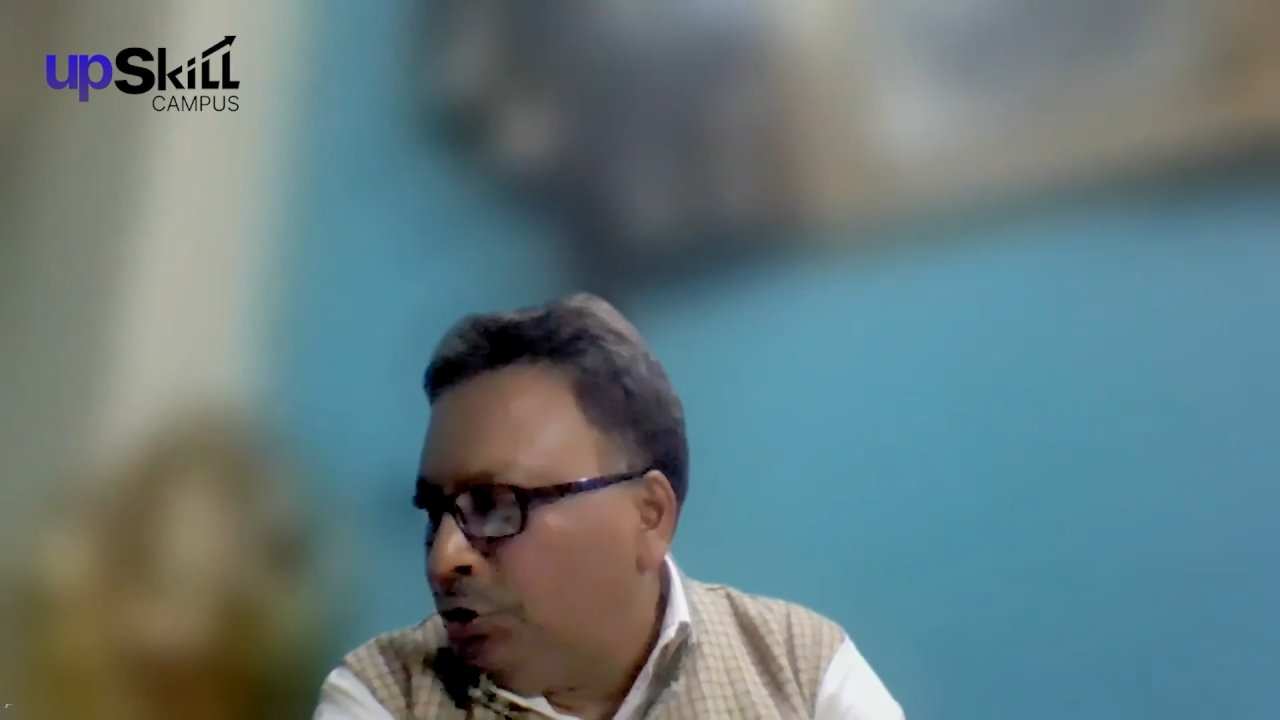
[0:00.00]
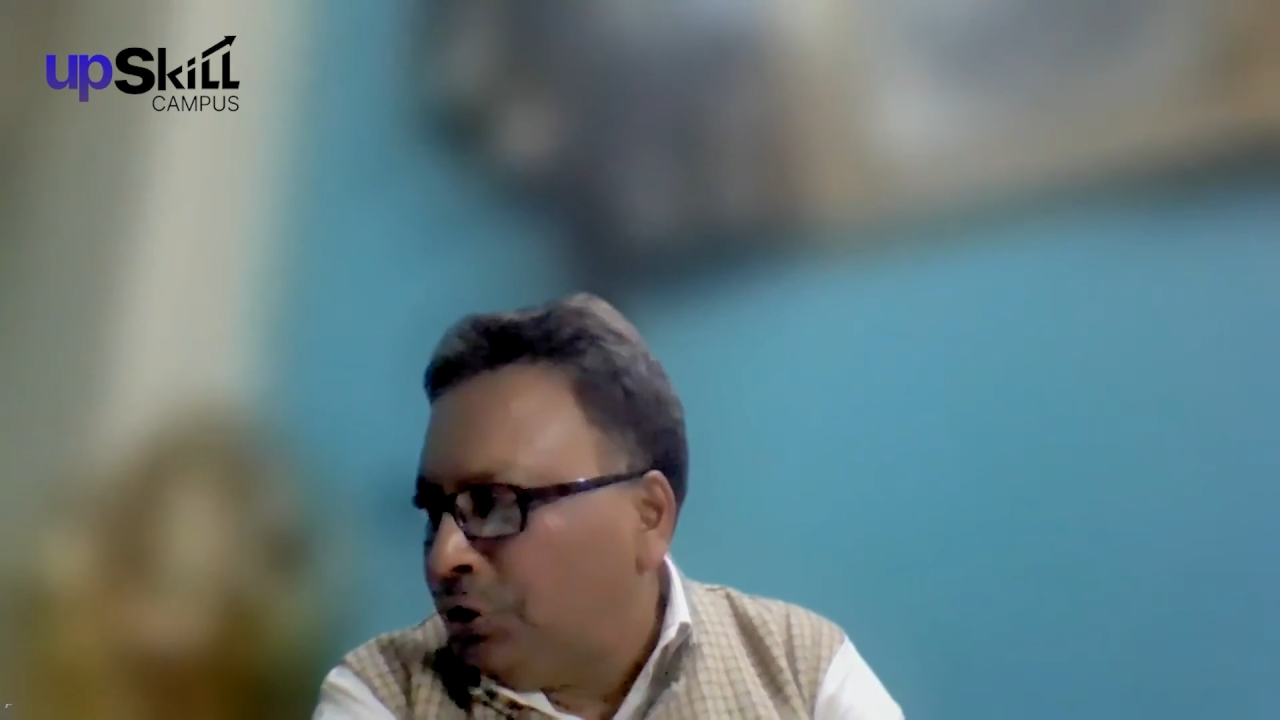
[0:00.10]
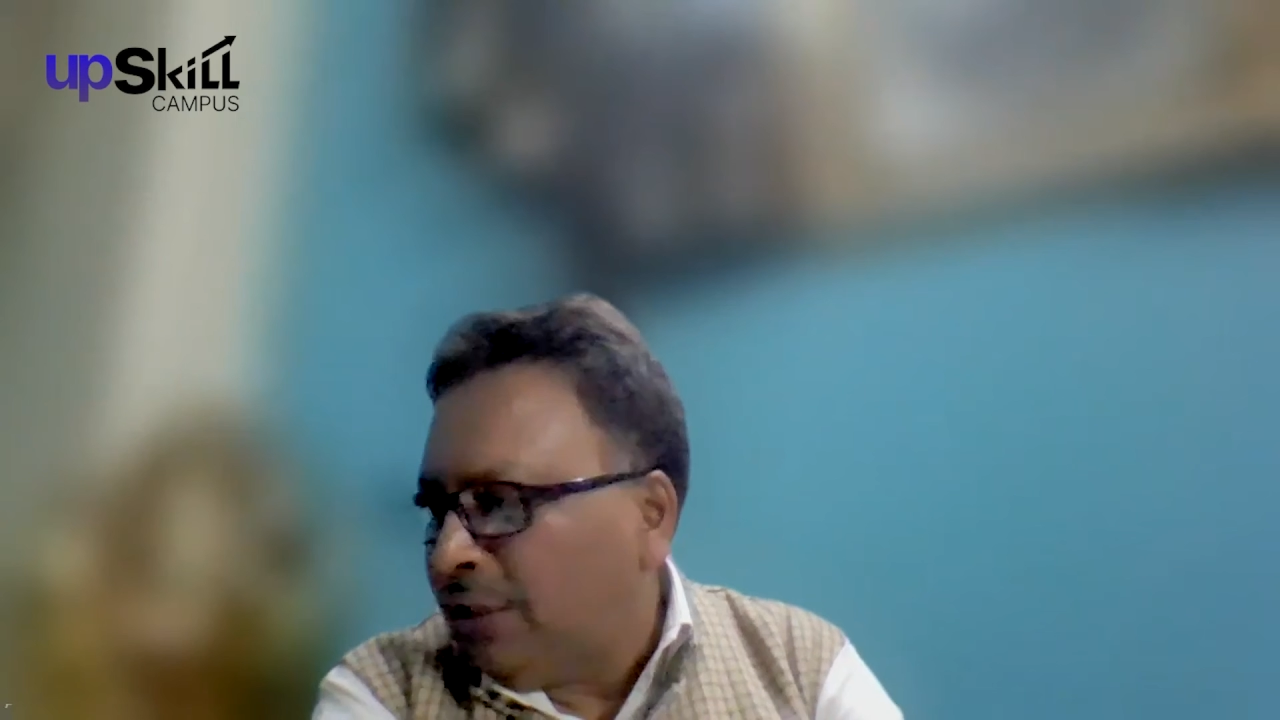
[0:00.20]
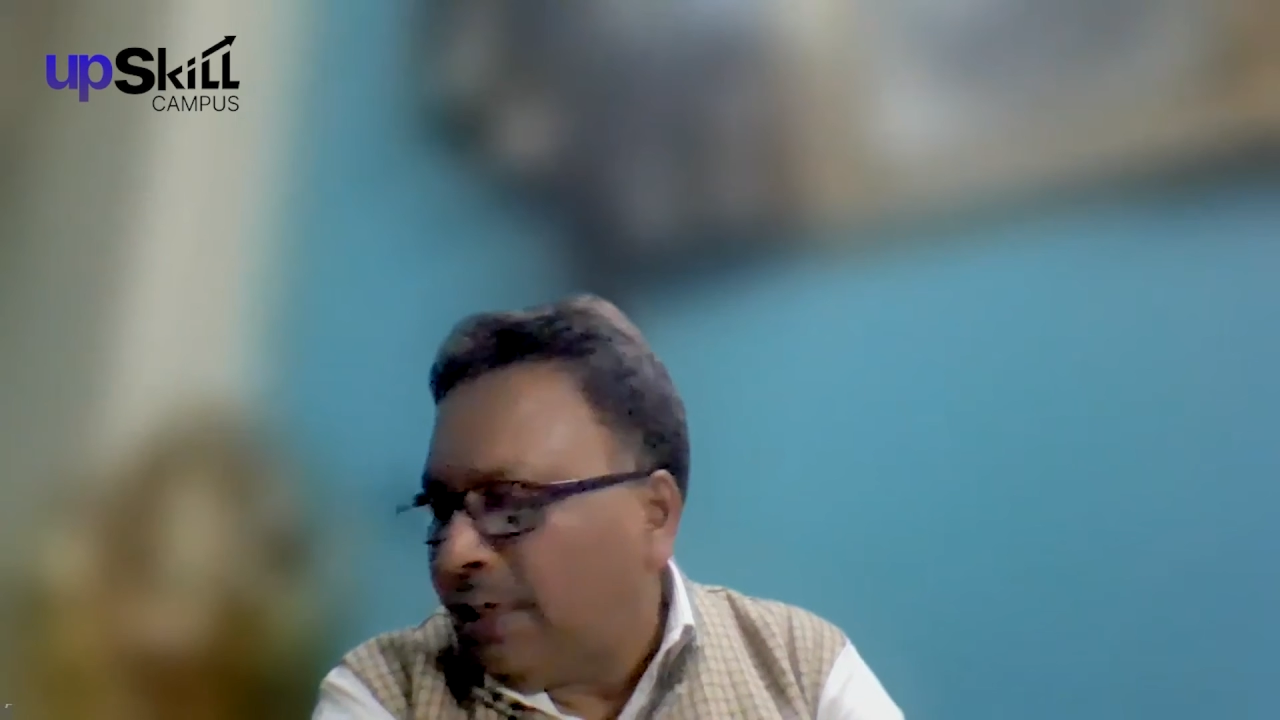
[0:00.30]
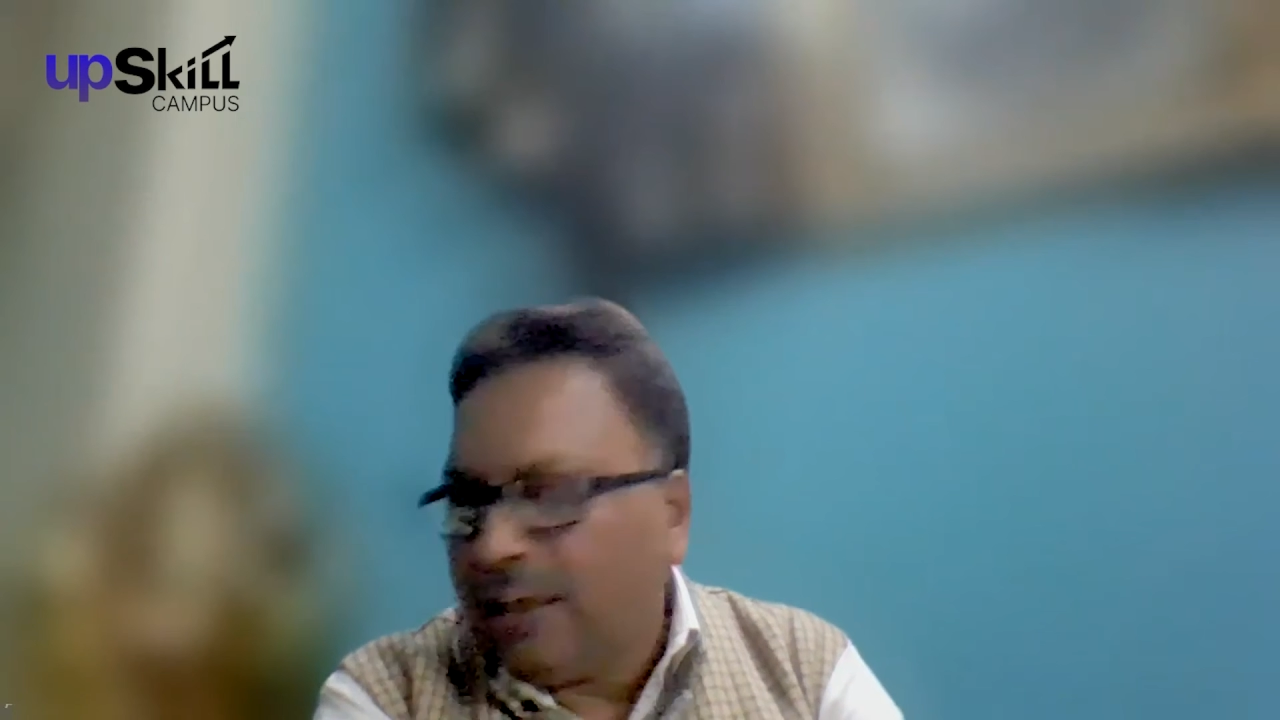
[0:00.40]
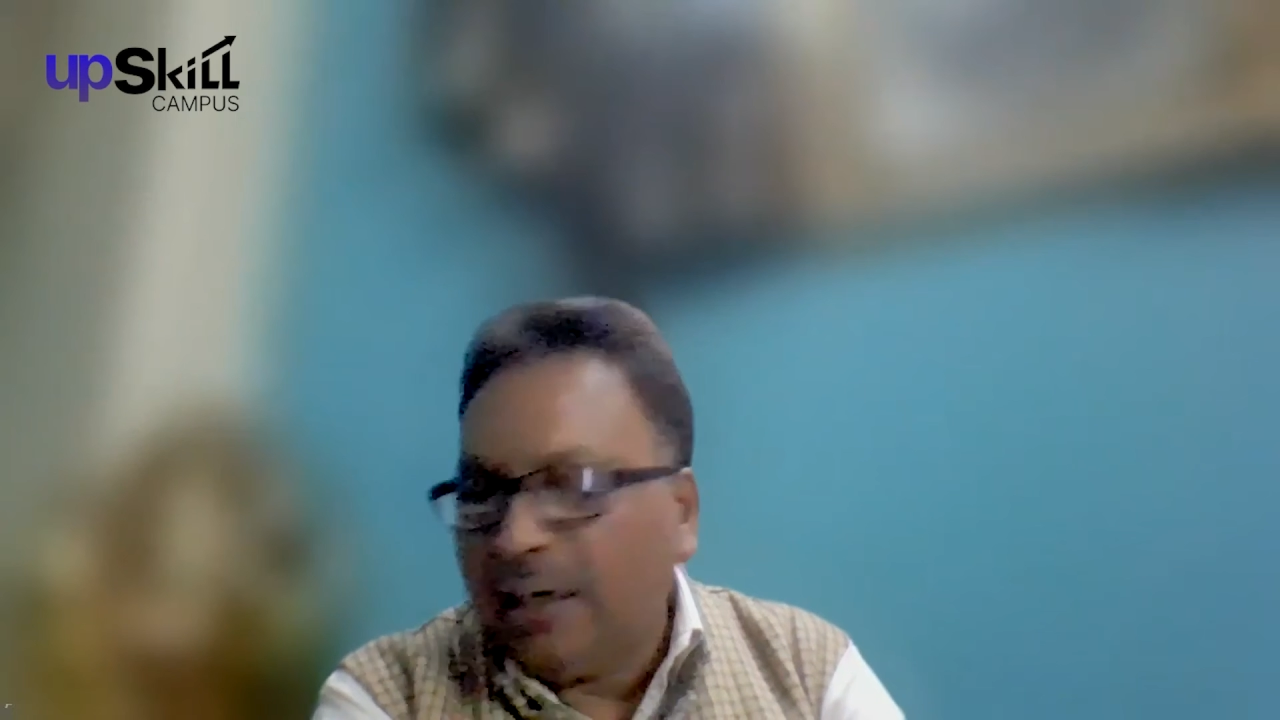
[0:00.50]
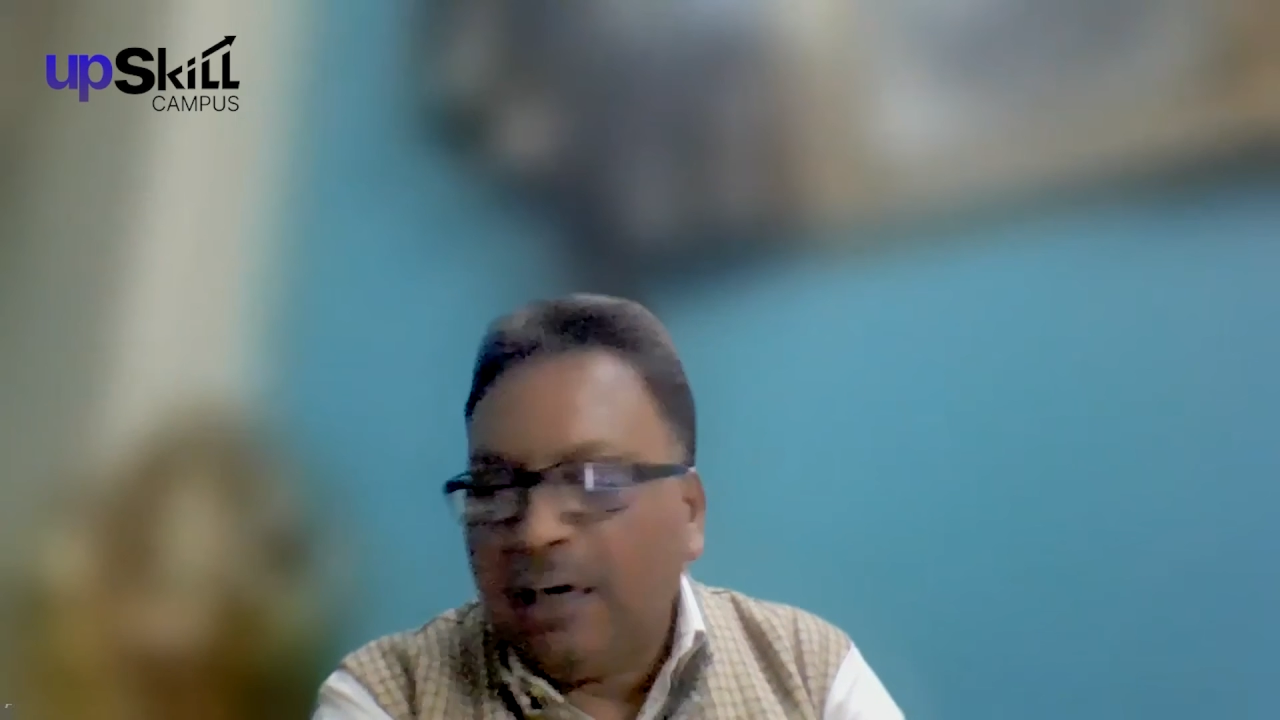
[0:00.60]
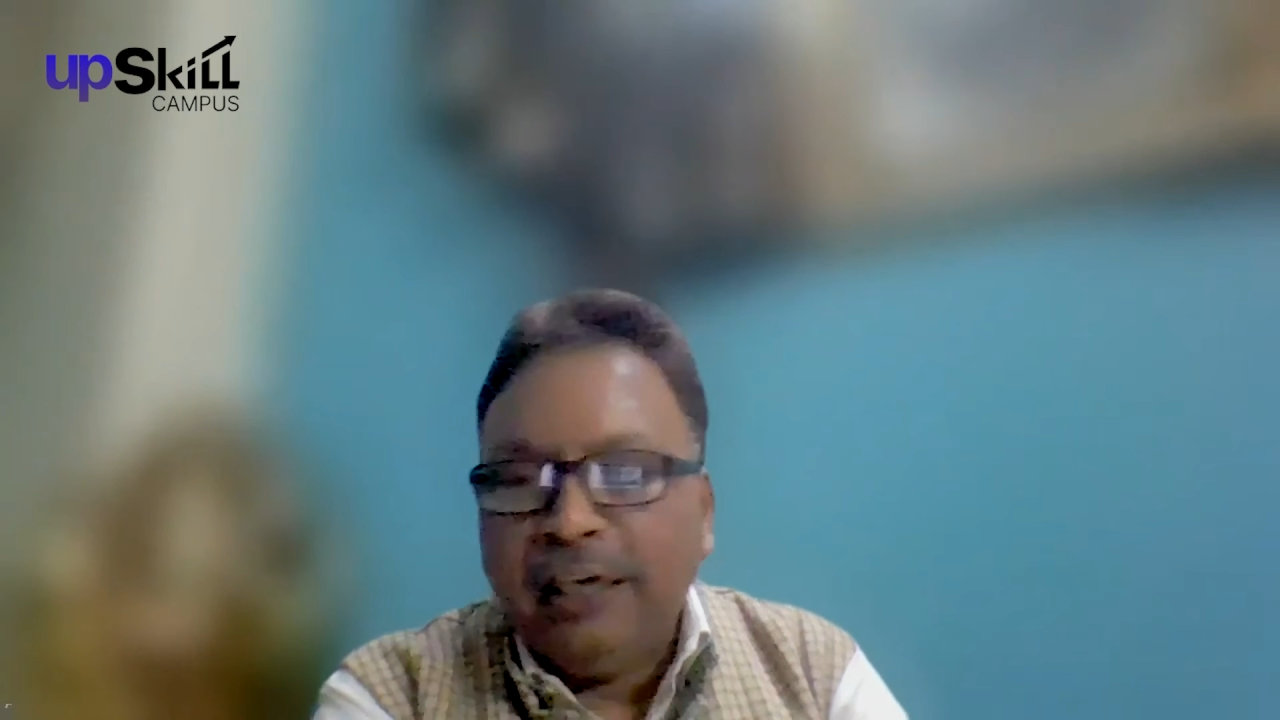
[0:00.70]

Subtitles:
full stack